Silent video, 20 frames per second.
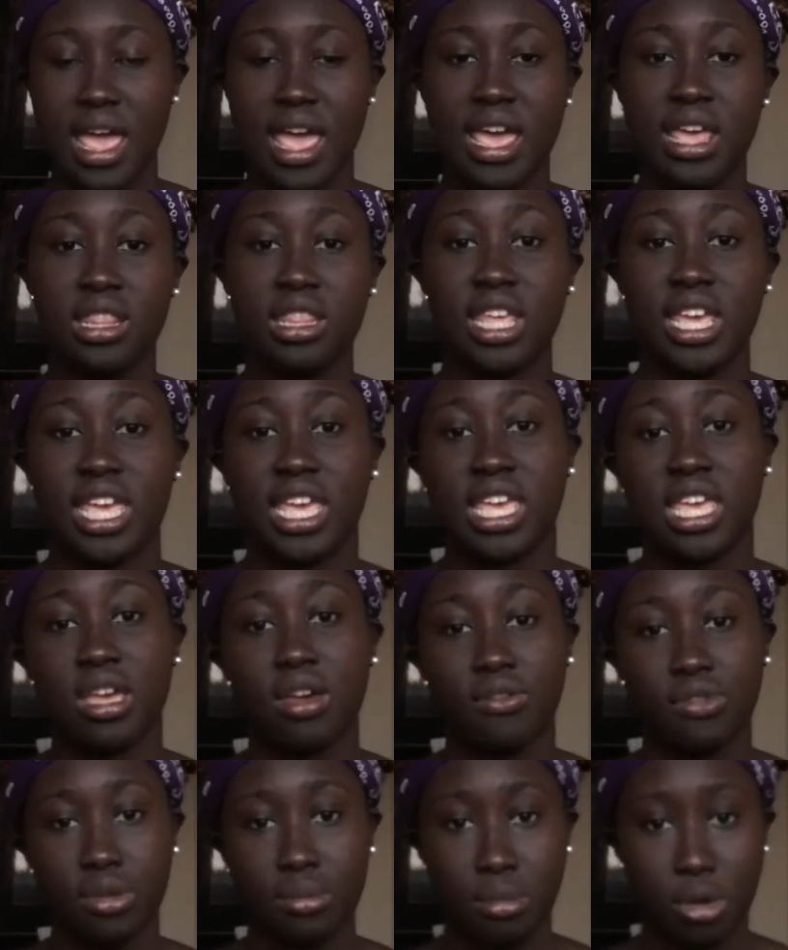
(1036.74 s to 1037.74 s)
in the heat
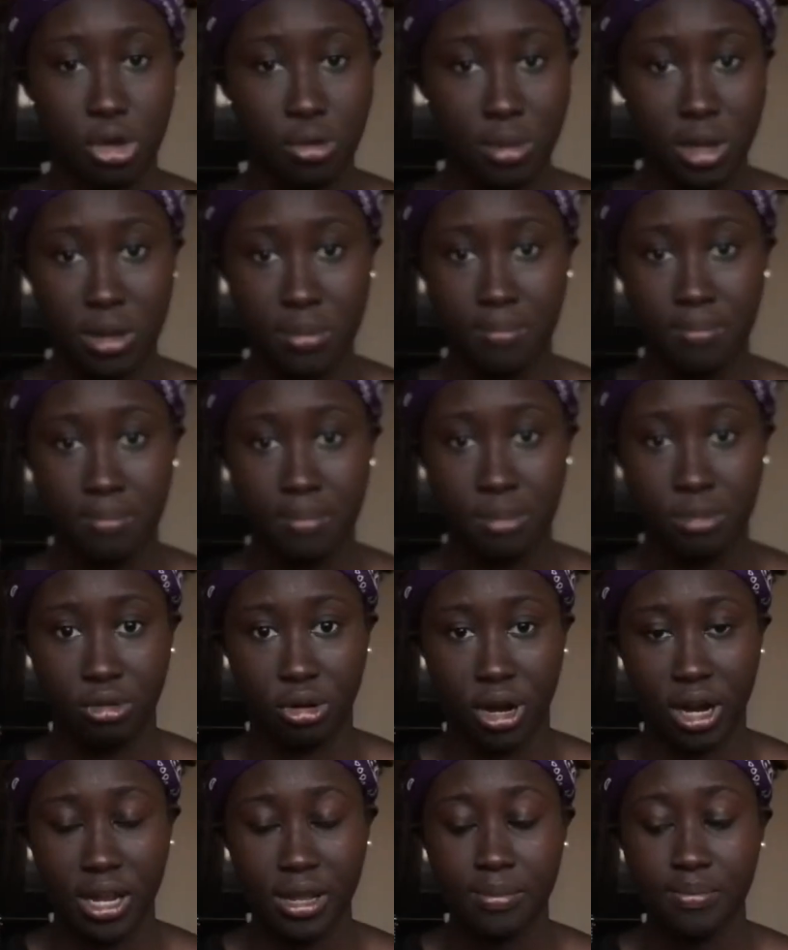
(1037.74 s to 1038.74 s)
of the moment,
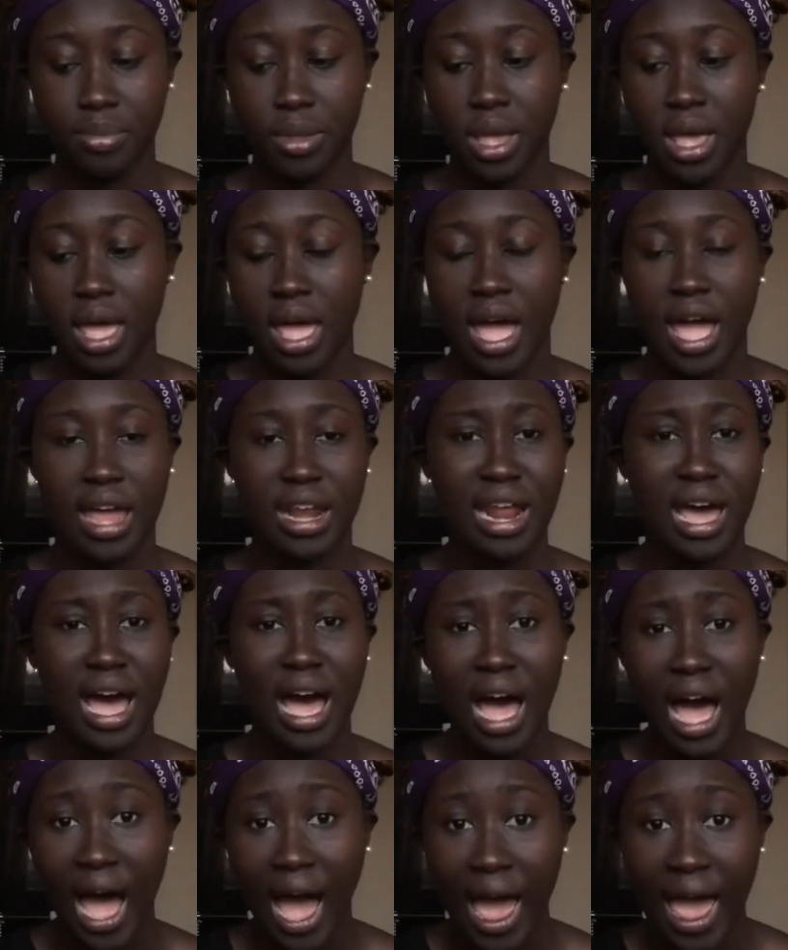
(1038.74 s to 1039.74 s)
right, and
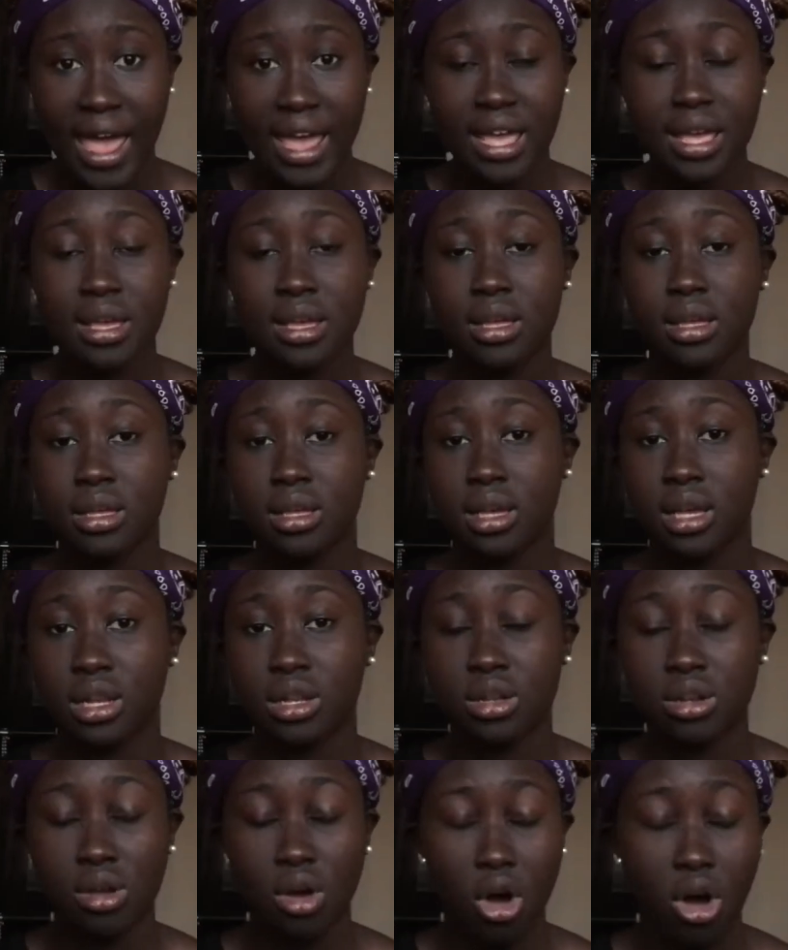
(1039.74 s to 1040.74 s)
I can,
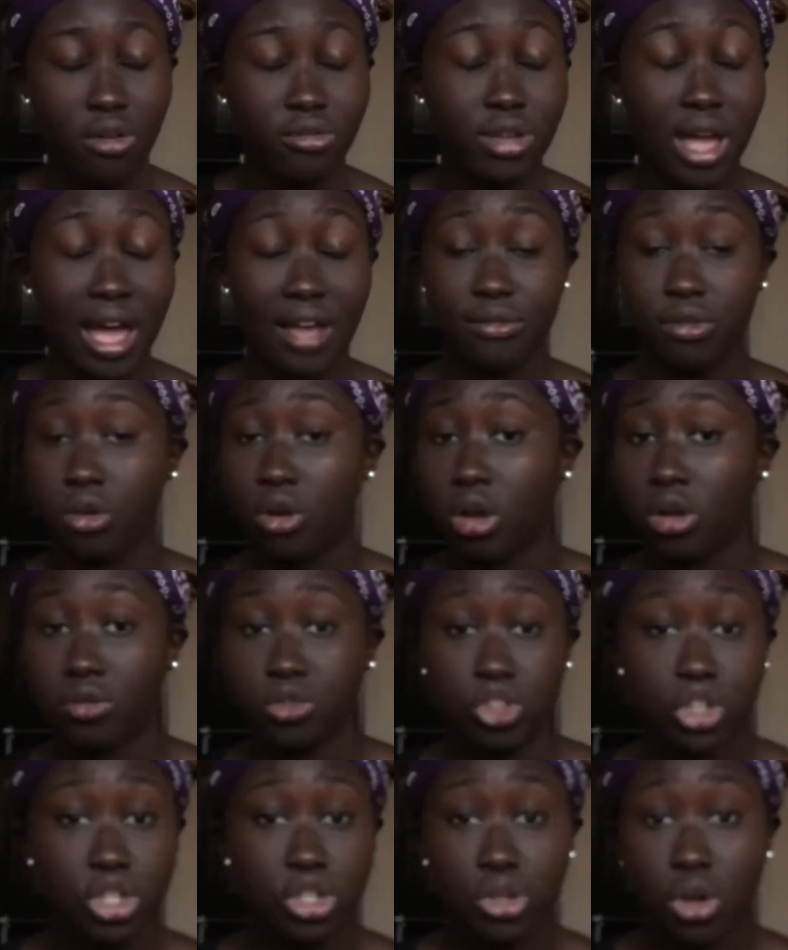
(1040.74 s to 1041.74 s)
I've
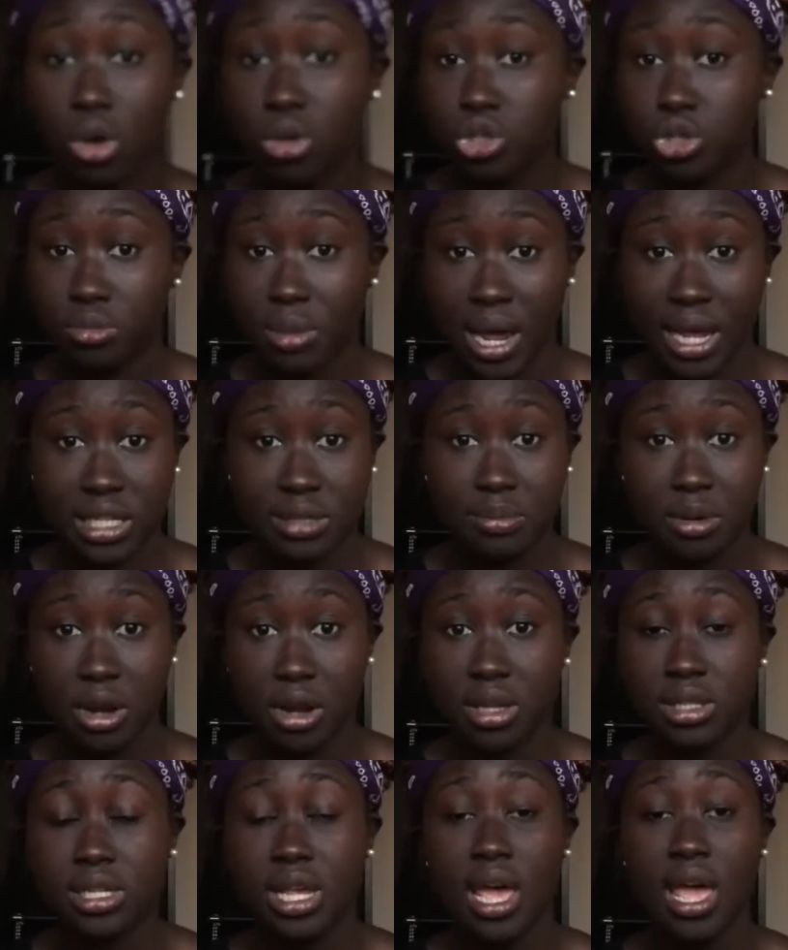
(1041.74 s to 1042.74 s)
just told you my
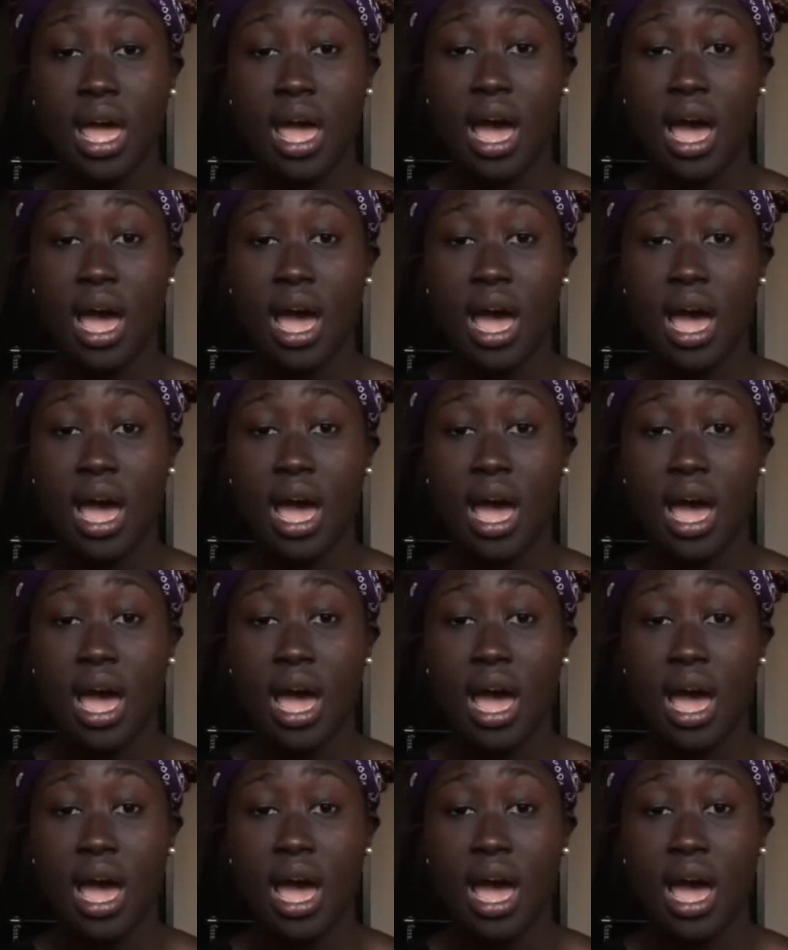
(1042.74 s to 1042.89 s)
experience,